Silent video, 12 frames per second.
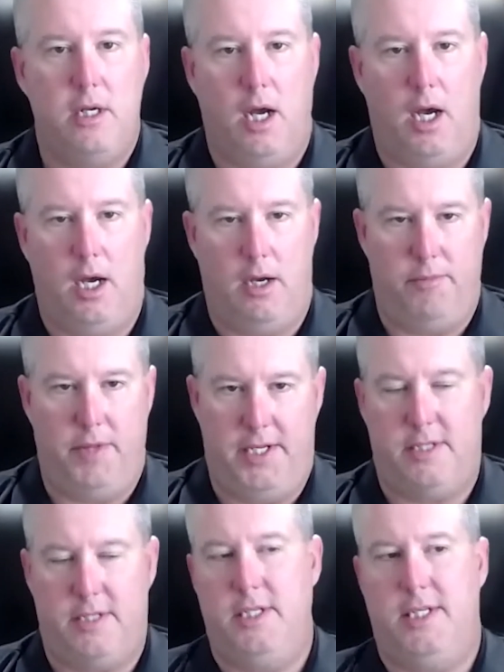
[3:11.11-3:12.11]

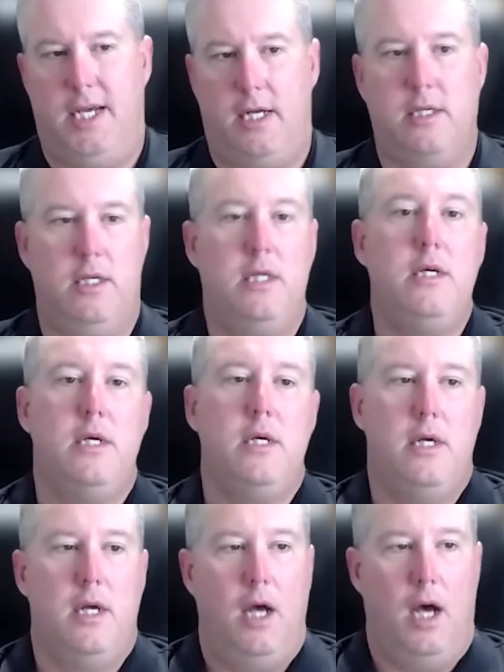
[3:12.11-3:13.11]
that's detected.
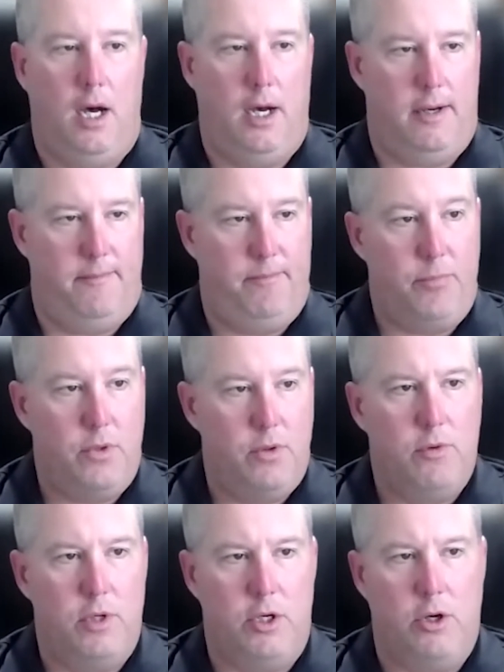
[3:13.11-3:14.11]

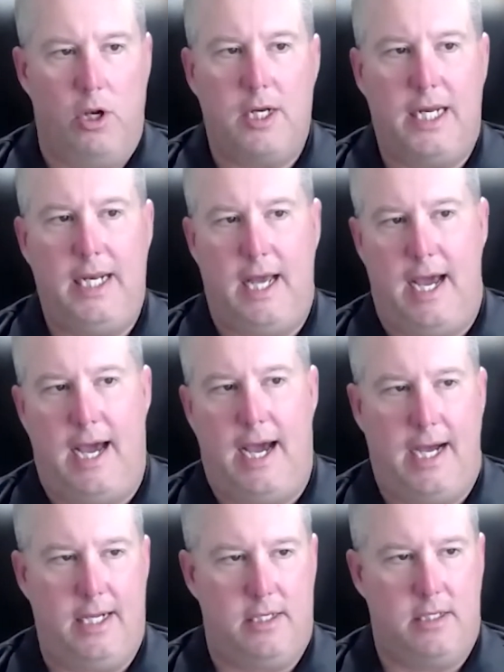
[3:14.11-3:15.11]
When you're looking
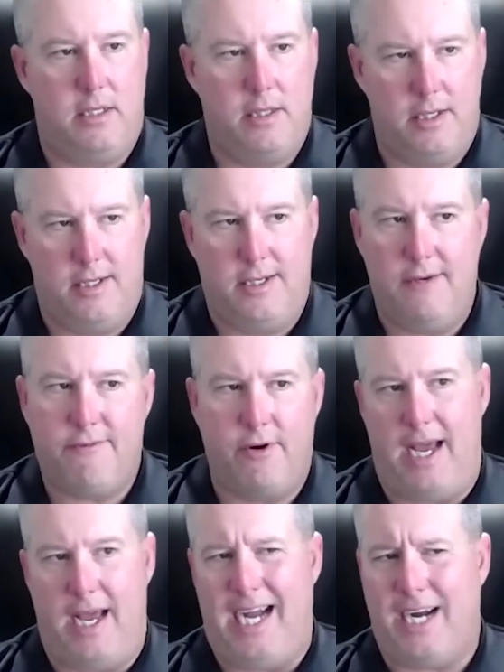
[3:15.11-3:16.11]
at the
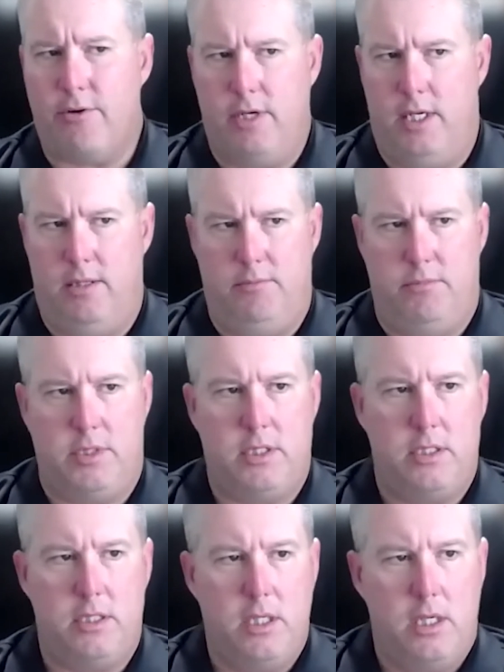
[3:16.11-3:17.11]
different acronyms,
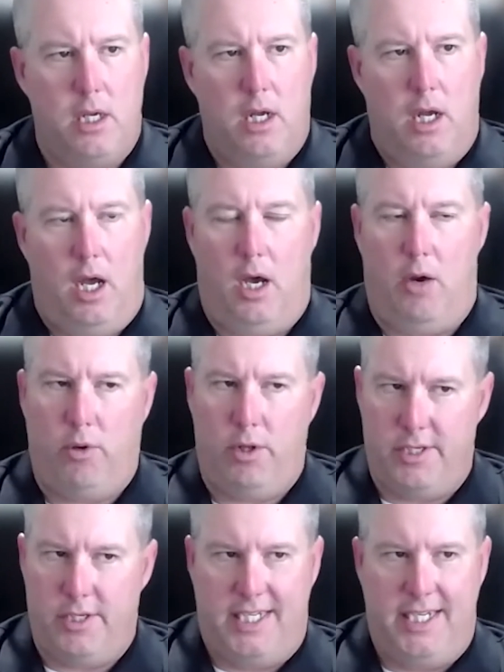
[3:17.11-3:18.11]

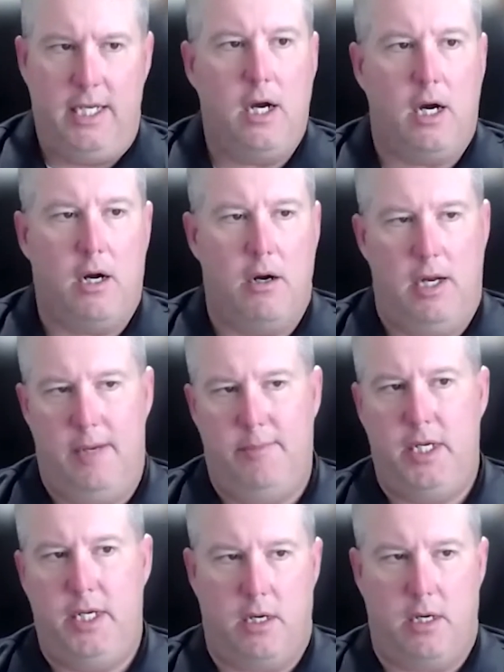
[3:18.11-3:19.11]
whether it's EDR,
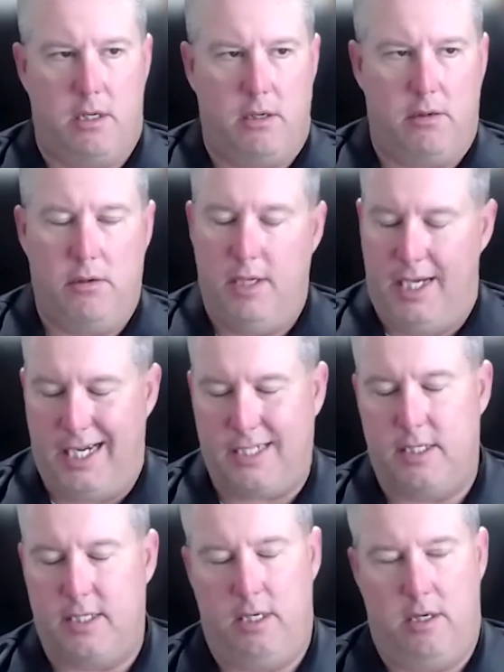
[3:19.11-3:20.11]
MDR,
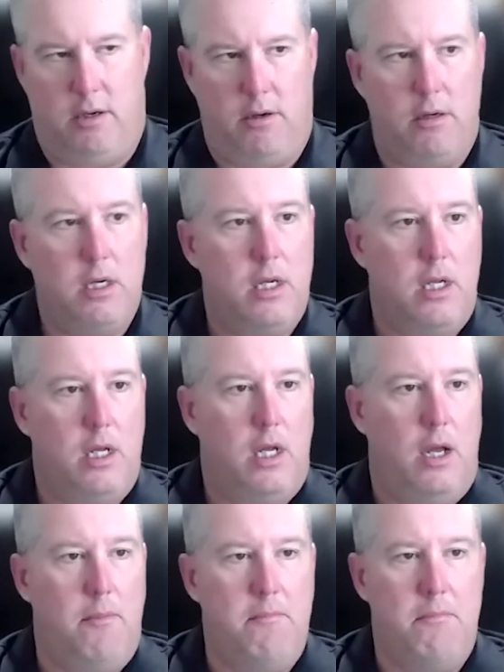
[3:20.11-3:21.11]
XDR,
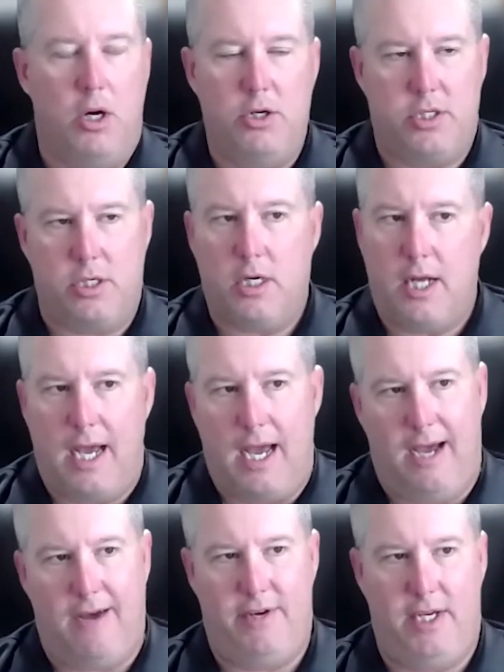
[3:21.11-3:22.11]
most are going to
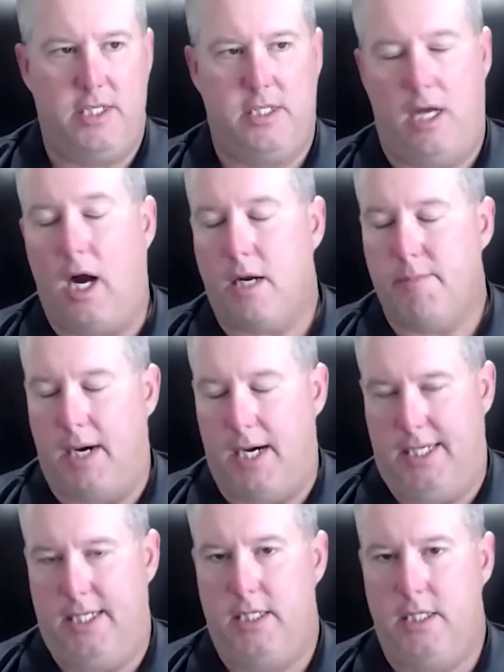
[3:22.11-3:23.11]
have a SOC
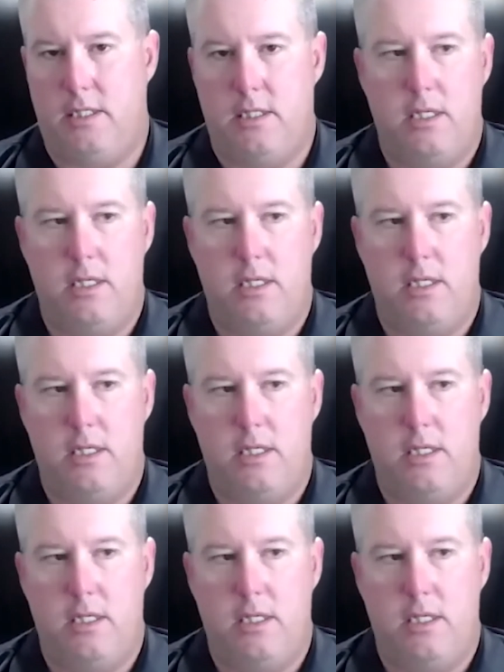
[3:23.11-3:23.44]
behind it.